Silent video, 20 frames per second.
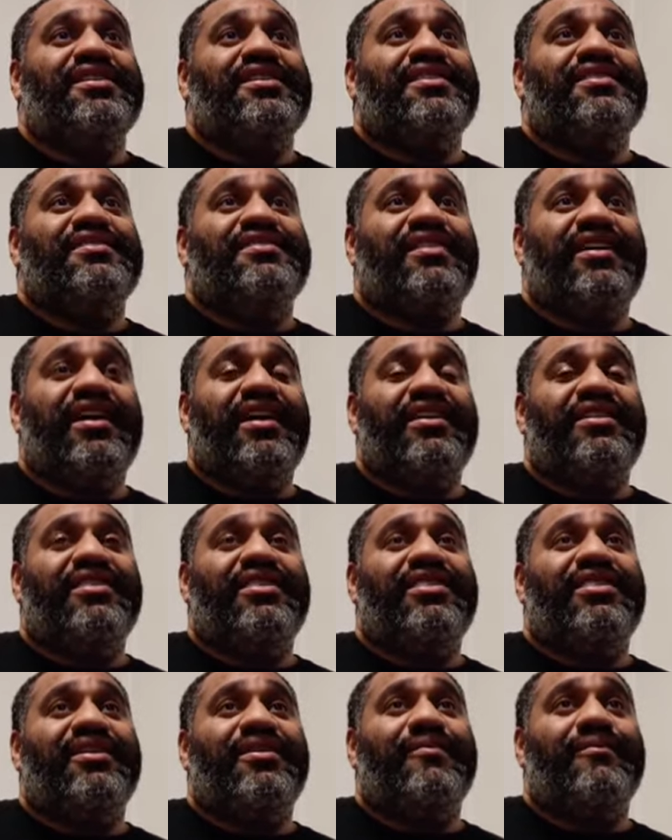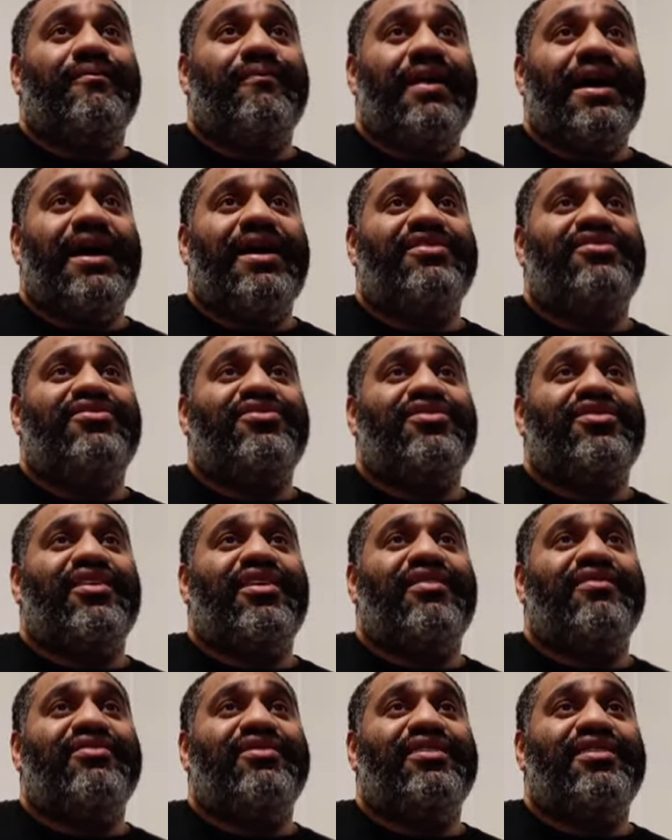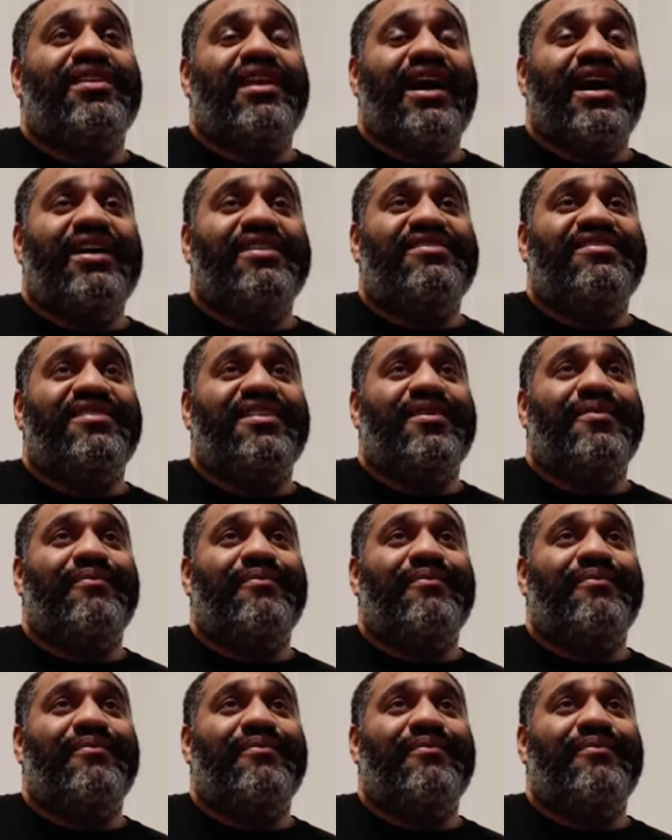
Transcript: 10th match of the night.